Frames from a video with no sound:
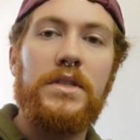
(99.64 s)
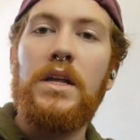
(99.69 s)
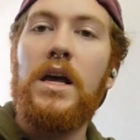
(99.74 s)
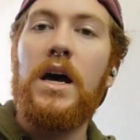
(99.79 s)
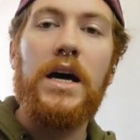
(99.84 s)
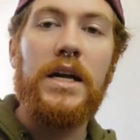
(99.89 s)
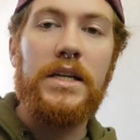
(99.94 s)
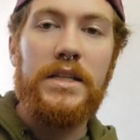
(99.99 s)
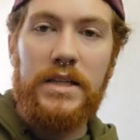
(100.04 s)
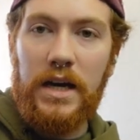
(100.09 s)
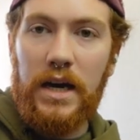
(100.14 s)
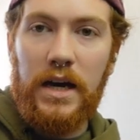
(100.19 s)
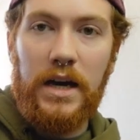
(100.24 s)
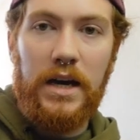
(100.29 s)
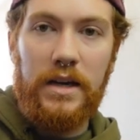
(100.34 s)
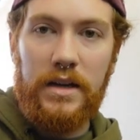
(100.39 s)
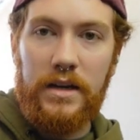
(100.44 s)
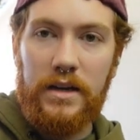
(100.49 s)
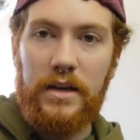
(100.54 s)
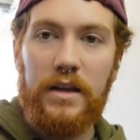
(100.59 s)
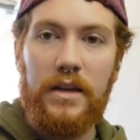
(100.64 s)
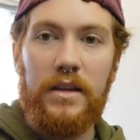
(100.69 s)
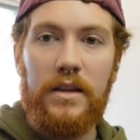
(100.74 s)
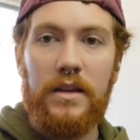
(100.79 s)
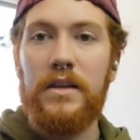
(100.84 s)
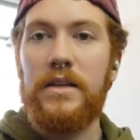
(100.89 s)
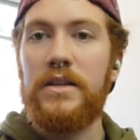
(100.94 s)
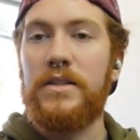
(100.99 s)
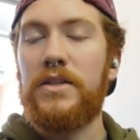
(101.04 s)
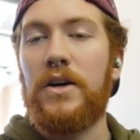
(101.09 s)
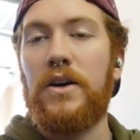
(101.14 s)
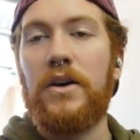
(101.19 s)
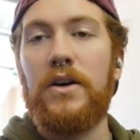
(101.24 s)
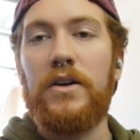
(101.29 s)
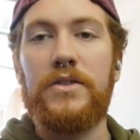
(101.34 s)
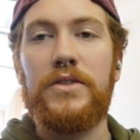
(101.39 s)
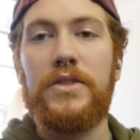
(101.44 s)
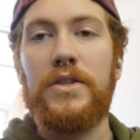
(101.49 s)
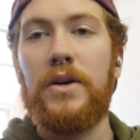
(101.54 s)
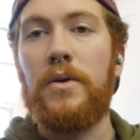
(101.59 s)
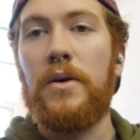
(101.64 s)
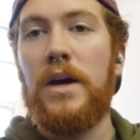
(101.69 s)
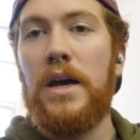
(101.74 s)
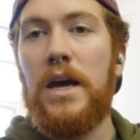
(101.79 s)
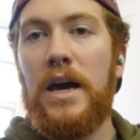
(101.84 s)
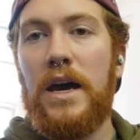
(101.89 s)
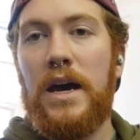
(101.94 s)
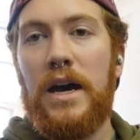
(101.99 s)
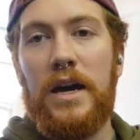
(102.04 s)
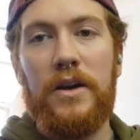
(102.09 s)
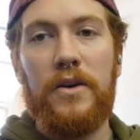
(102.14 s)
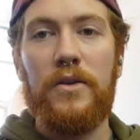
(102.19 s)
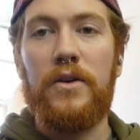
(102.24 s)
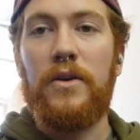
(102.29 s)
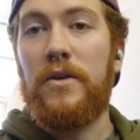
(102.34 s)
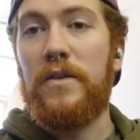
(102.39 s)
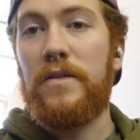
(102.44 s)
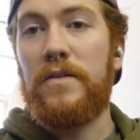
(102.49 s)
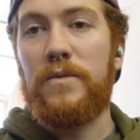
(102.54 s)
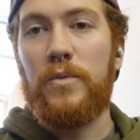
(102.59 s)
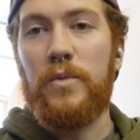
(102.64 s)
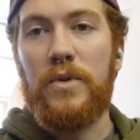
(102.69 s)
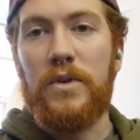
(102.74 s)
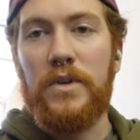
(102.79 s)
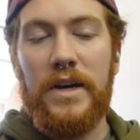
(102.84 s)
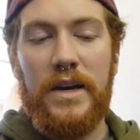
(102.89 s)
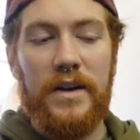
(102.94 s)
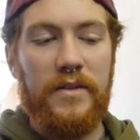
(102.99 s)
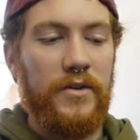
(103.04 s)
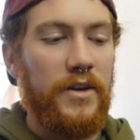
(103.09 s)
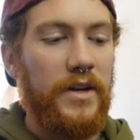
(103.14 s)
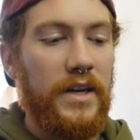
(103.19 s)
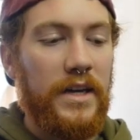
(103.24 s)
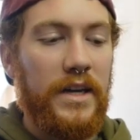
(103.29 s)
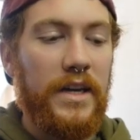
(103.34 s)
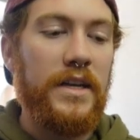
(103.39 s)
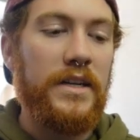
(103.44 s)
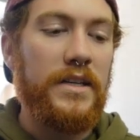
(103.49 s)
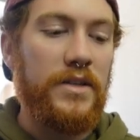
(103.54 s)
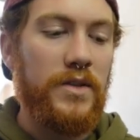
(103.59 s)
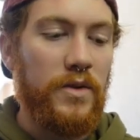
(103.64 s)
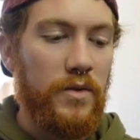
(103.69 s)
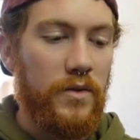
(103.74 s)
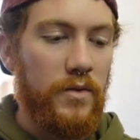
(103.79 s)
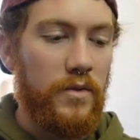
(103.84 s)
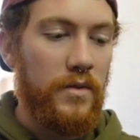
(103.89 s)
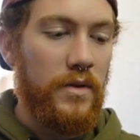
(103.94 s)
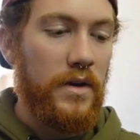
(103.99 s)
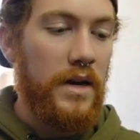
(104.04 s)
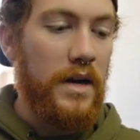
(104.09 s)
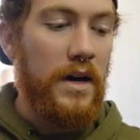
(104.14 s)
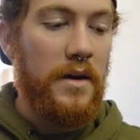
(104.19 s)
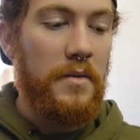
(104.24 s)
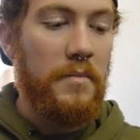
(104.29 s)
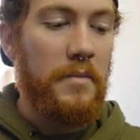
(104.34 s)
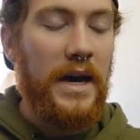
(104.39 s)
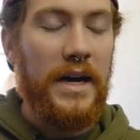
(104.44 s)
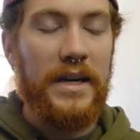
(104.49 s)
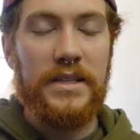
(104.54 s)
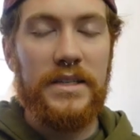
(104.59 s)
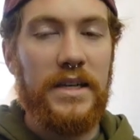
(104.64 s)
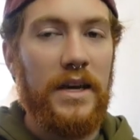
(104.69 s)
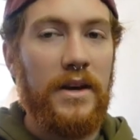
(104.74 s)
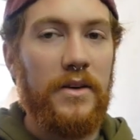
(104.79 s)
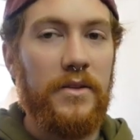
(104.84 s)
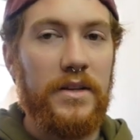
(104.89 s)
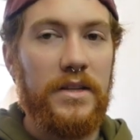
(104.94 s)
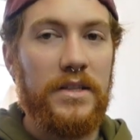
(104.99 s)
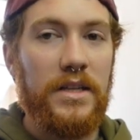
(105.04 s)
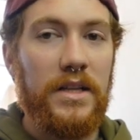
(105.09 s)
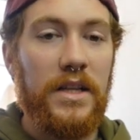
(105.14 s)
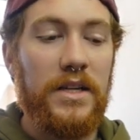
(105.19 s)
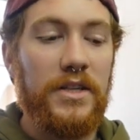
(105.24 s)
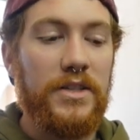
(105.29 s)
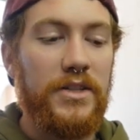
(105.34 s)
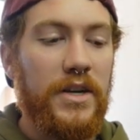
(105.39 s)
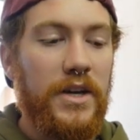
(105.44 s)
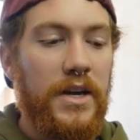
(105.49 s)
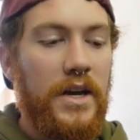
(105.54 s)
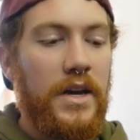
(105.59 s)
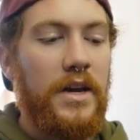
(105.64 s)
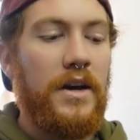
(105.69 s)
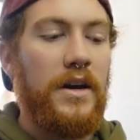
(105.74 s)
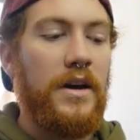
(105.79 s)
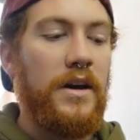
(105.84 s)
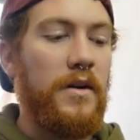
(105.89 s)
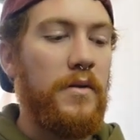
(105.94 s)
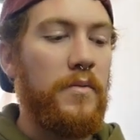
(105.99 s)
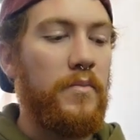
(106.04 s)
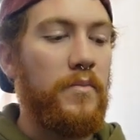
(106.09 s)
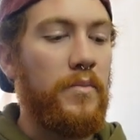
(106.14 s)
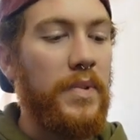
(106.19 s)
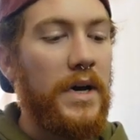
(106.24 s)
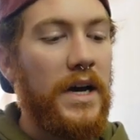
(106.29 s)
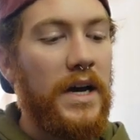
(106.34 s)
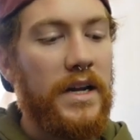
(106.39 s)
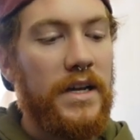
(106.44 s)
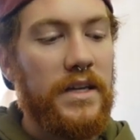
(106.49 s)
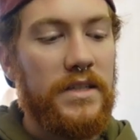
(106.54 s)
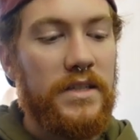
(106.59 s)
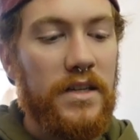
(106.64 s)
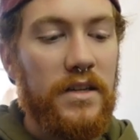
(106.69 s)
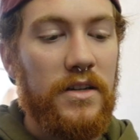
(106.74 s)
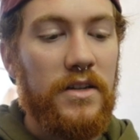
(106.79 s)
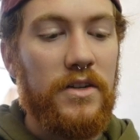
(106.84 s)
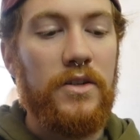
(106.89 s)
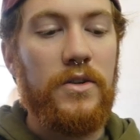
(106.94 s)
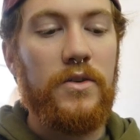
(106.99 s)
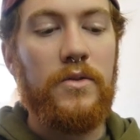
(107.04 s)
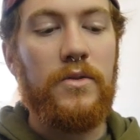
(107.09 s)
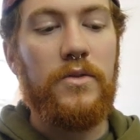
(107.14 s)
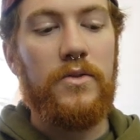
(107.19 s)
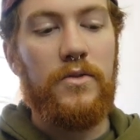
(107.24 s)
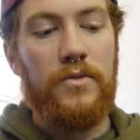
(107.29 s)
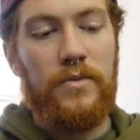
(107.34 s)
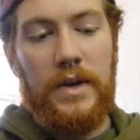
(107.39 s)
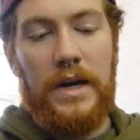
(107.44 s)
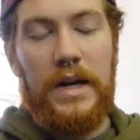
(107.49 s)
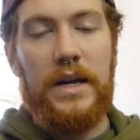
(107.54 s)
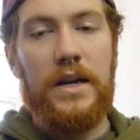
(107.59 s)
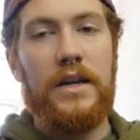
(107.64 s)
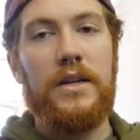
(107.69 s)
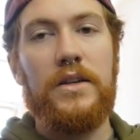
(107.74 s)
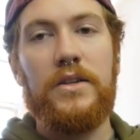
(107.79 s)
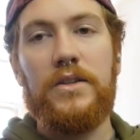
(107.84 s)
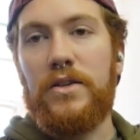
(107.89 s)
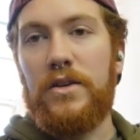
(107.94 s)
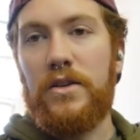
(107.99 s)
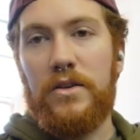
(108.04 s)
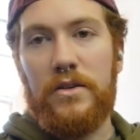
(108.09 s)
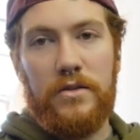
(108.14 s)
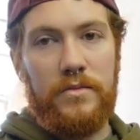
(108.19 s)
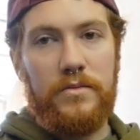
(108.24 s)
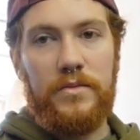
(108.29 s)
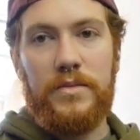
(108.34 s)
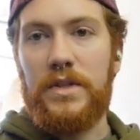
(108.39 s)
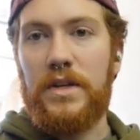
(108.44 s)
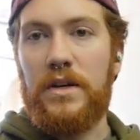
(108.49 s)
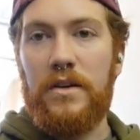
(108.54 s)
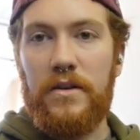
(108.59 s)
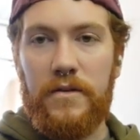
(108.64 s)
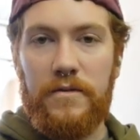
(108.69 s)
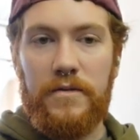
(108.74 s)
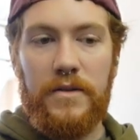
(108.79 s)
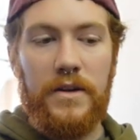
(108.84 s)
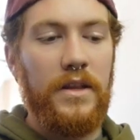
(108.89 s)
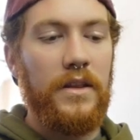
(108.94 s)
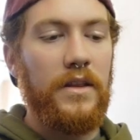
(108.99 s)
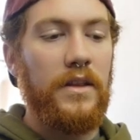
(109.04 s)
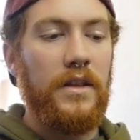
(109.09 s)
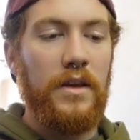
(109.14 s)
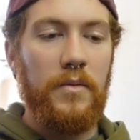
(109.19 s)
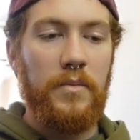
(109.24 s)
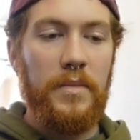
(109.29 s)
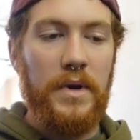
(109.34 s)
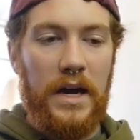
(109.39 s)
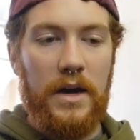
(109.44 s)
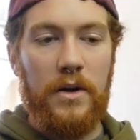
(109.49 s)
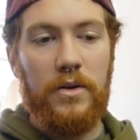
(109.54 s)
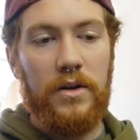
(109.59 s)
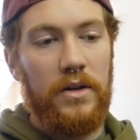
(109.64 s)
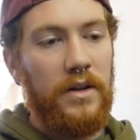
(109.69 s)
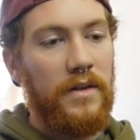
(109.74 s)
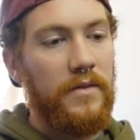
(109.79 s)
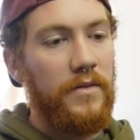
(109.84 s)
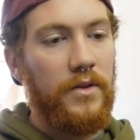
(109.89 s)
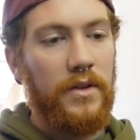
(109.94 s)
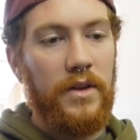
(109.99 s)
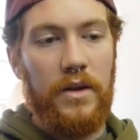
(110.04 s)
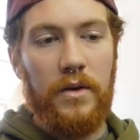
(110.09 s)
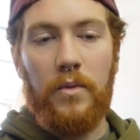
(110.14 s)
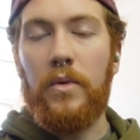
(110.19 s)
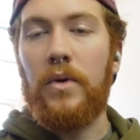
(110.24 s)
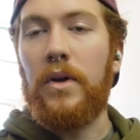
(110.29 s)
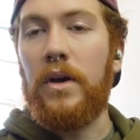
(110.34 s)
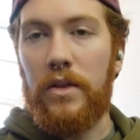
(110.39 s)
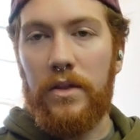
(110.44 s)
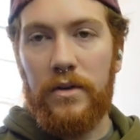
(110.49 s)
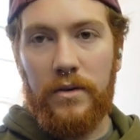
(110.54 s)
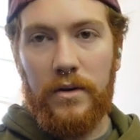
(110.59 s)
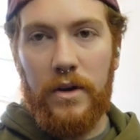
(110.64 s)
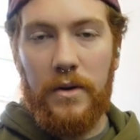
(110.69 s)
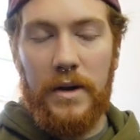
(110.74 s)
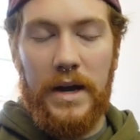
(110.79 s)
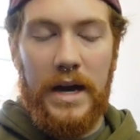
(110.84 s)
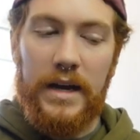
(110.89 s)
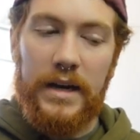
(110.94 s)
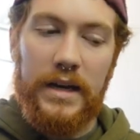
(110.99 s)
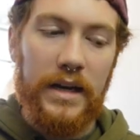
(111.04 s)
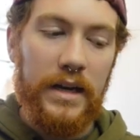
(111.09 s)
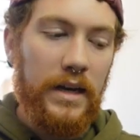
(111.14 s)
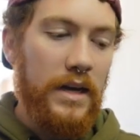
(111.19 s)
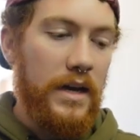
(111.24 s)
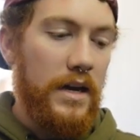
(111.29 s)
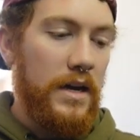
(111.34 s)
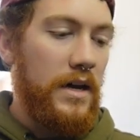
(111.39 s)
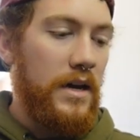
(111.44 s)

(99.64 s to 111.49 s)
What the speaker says: a ton in this car. So I don't know if we'll ever get to maxing out this clutch, but it's going to do great in terms of the power level that we throw at it.